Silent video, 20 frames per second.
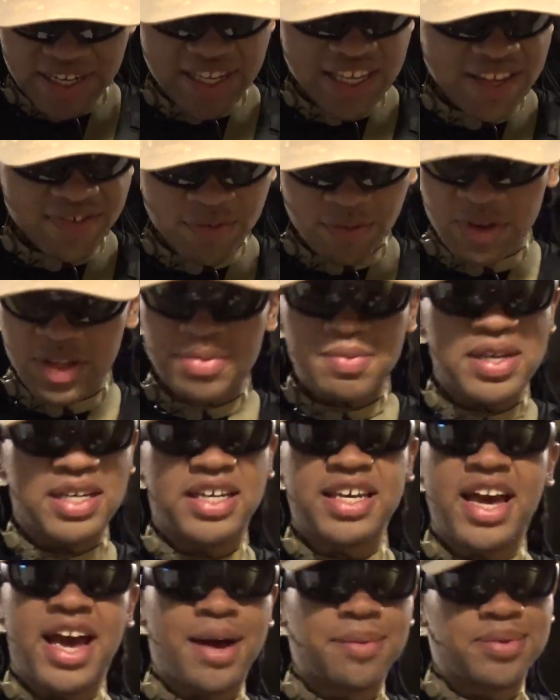Even with mid
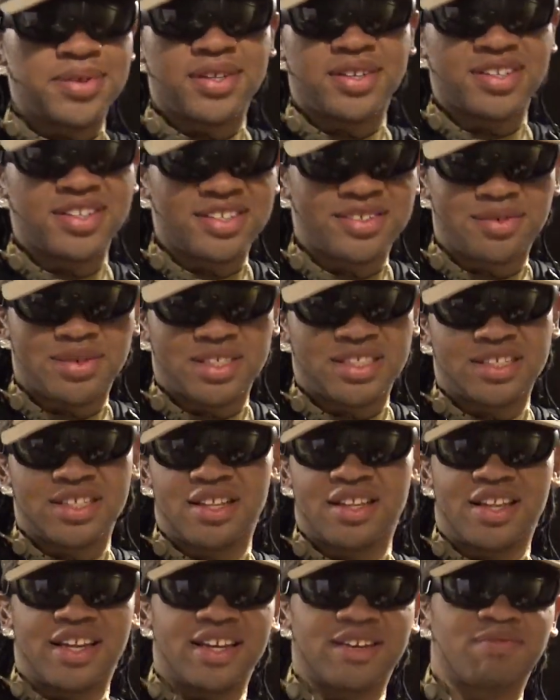caps, so it's
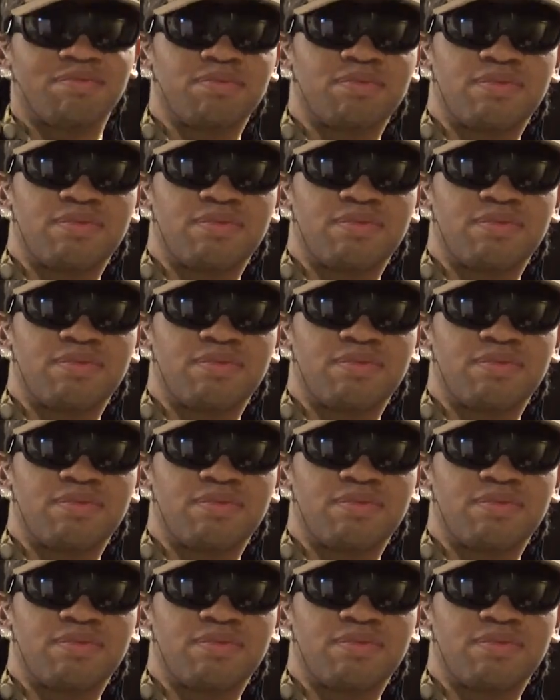still like,